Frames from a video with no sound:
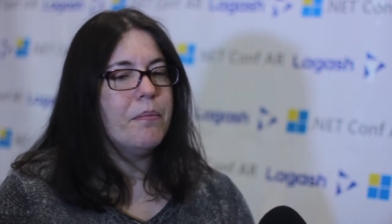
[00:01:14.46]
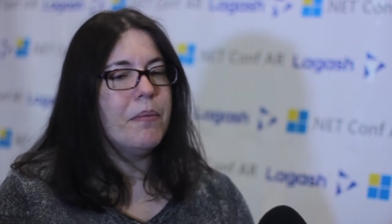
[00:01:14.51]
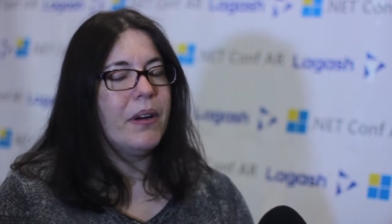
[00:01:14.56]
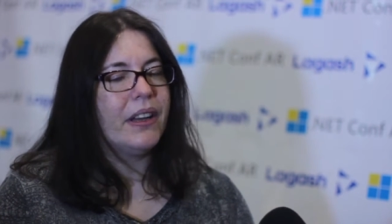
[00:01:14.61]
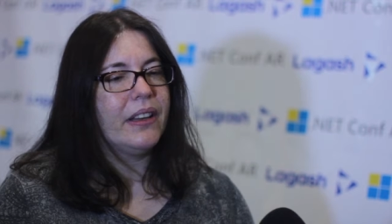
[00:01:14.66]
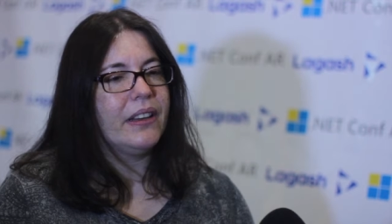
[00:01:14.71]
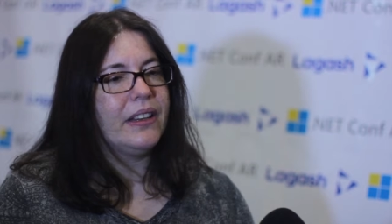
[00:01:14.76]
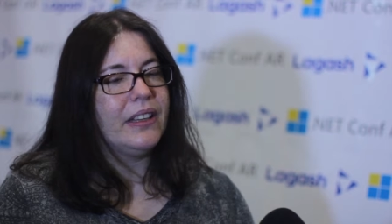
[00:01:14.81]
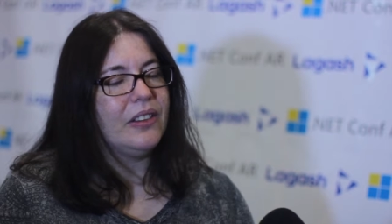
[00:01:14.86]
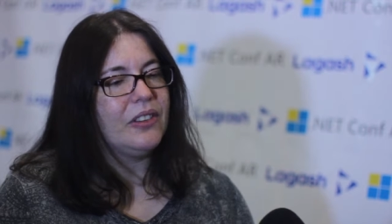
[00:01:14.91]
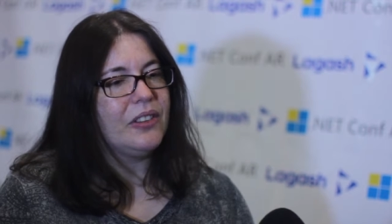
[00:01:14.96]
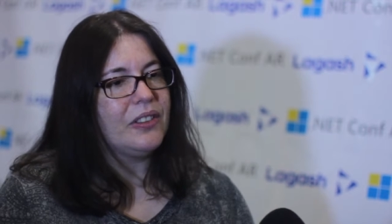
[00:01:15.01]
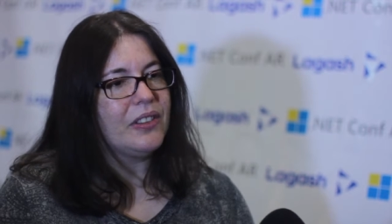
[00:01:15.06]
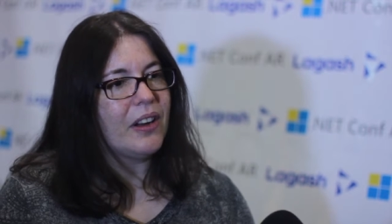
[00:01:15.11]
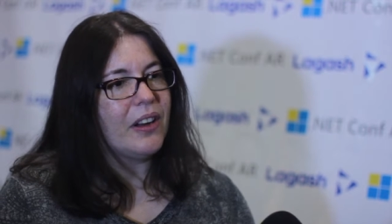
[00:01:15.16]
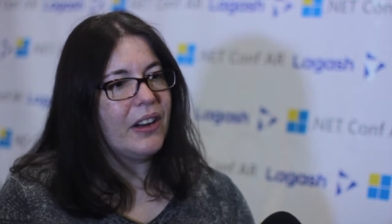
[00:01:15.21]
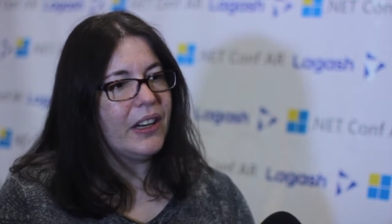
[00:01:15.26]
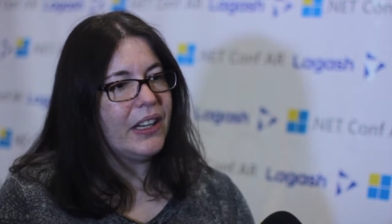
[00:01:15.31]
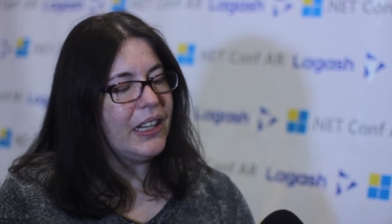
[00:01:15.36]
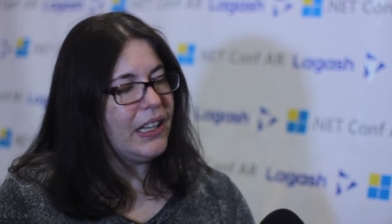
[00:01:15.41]
but these
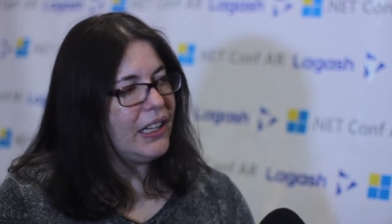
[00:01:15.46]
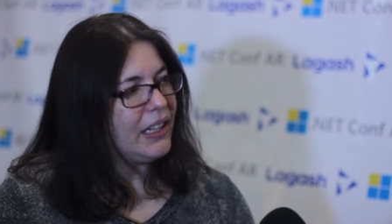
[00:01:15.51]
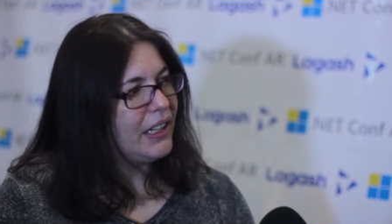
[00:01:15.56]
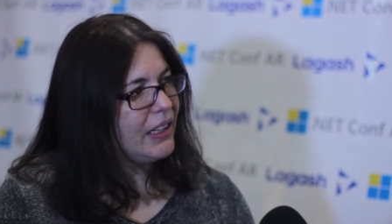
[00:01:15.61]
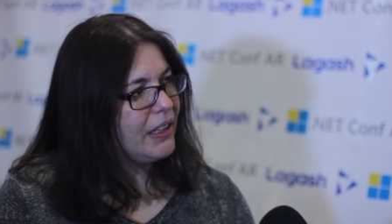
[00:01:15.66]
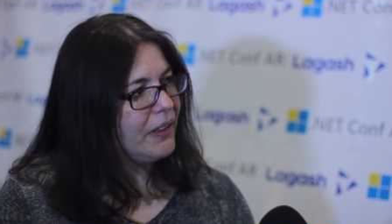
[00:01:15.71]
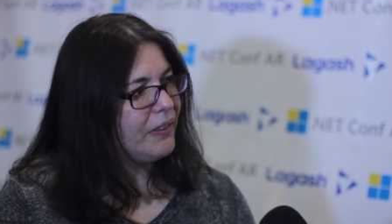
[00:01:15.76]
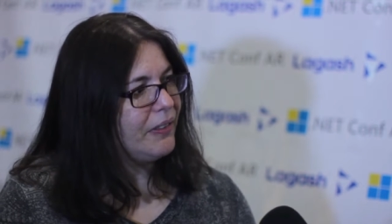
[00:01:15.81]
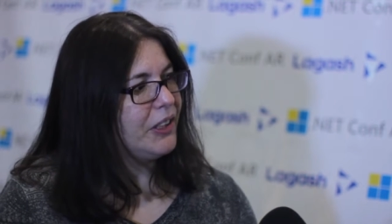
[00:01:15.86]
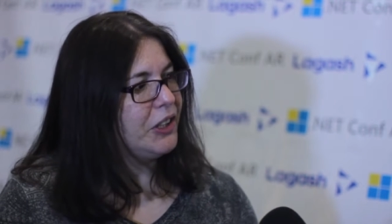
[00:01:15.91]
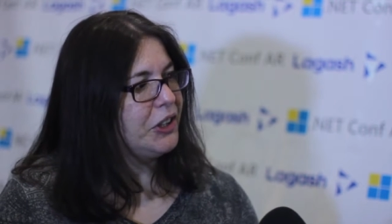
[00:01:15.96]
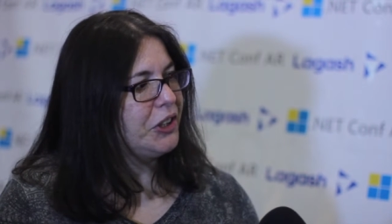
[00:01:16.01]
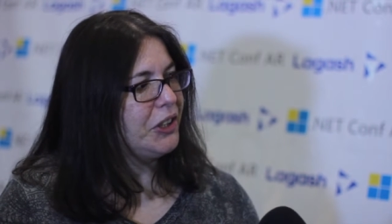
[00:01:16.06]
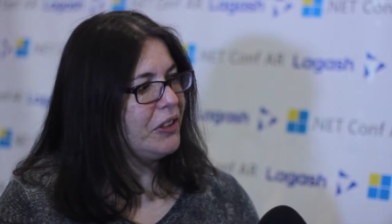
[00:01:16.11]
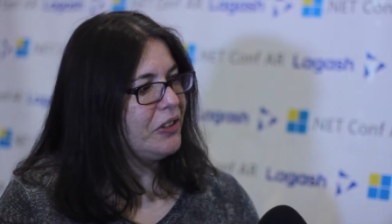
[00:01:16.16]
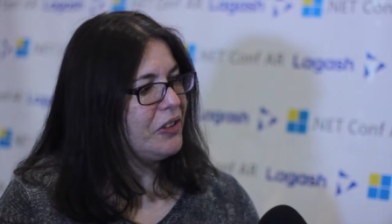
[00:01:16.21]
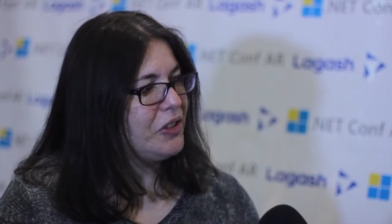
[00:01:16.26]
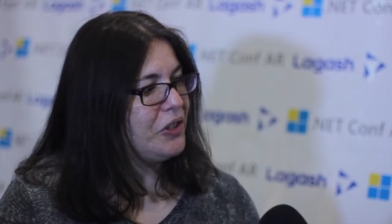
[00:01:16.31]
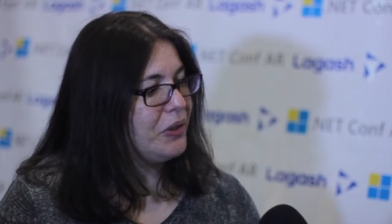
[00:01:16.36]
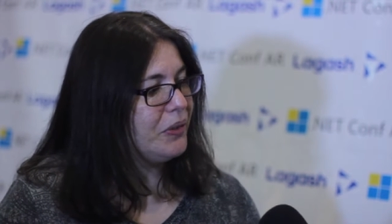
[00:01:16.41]
tiny
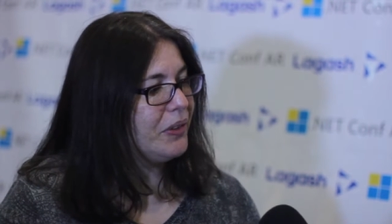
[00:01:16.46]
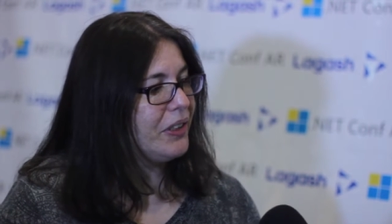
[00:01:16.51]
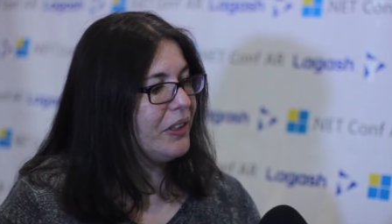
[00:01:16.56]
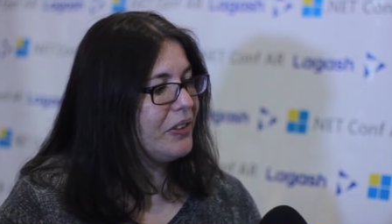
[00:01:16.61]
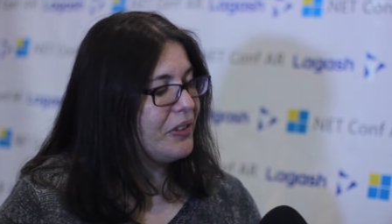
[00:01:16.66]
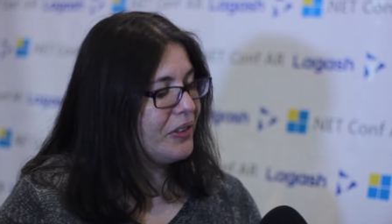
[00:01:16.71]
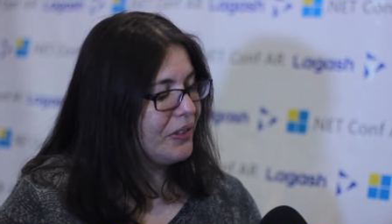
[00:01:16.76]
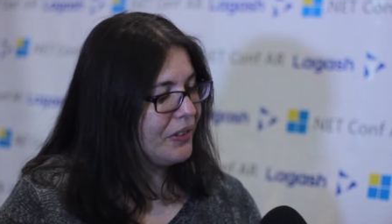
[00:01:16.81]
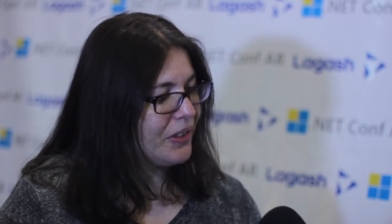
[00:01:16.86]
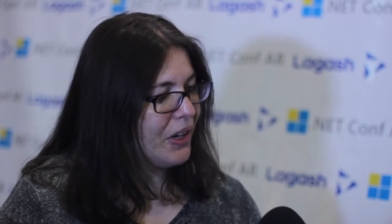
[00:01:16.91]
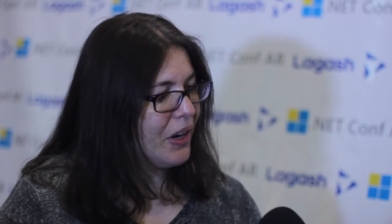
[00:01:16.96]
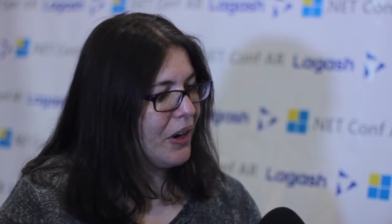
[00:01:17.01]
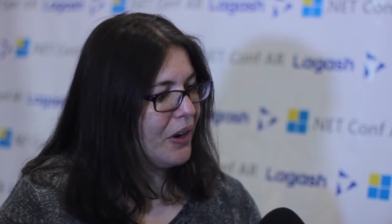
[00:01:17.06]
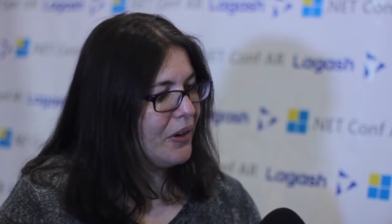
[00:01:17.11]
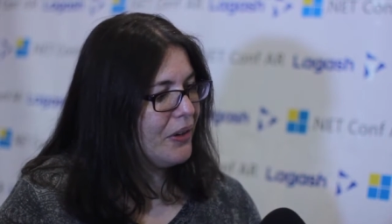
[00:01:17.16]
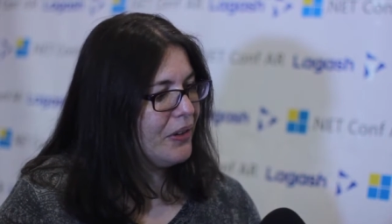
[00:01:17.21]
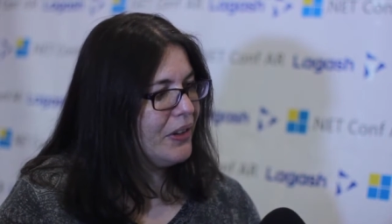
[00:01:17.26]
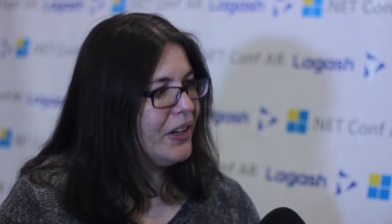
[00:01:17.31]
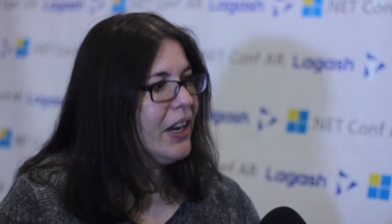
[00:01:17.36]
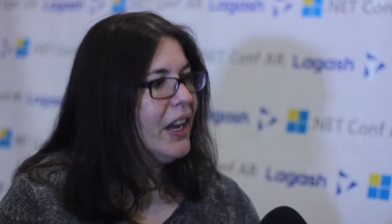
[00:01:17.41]
efficient units of
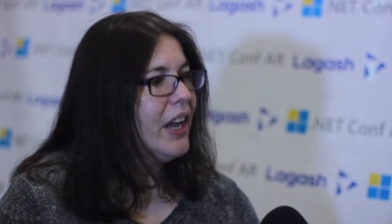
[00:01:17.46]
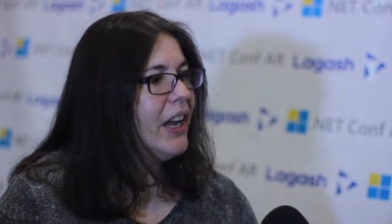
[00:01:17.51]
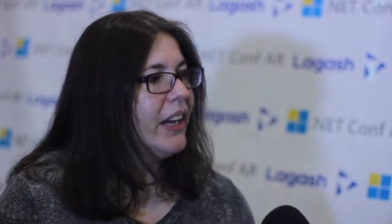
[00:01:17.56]
code